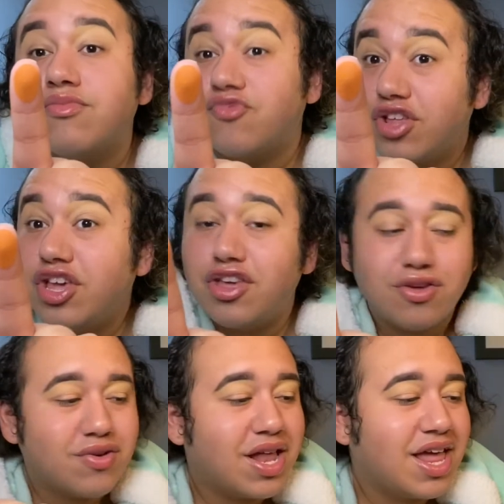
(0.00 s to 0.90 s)
Really
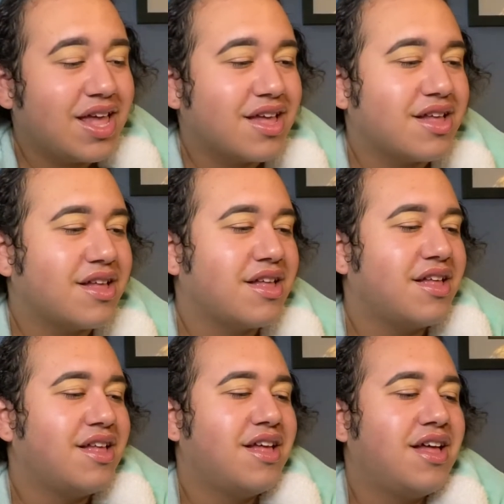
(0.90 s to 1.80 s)
cute. I like it.
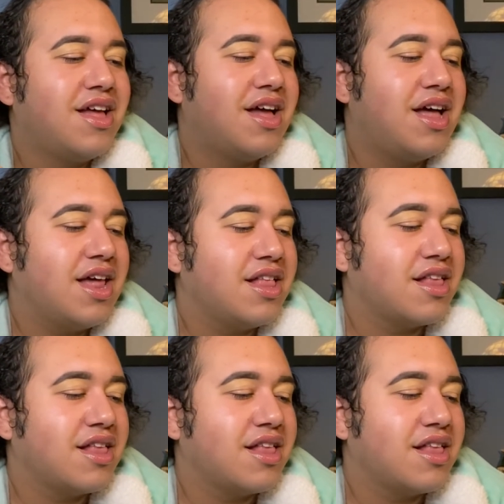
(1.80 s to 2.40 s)
I like this